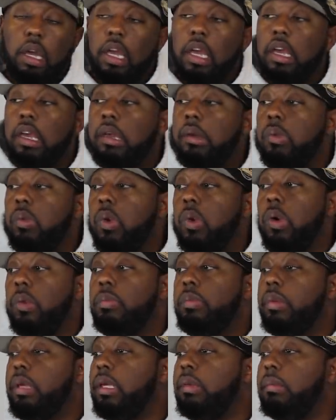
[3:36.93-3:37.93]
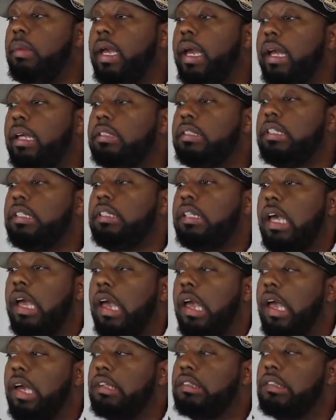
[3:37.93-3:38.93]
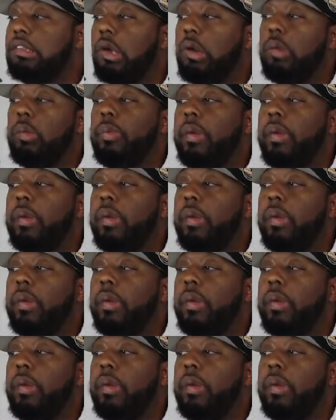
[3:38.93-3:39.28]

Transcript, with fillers: He whooped B Magic's ass so